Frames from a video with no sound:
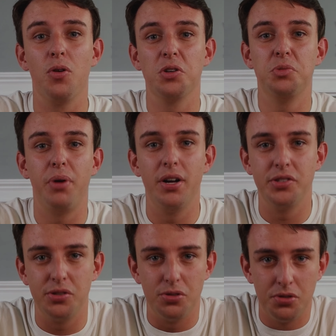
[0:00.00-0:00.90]
more
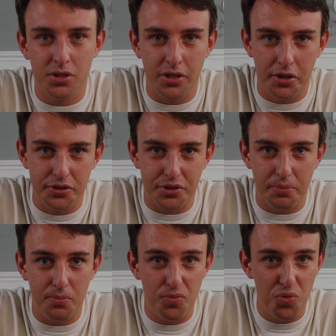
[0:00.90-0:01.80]
sponsors because
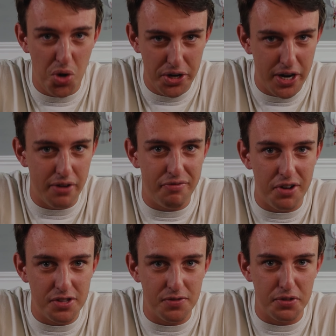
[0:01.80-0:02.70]
I'm running out of
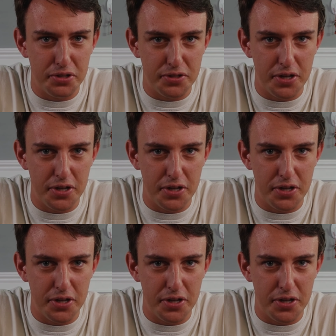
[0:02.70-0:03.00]
funds for these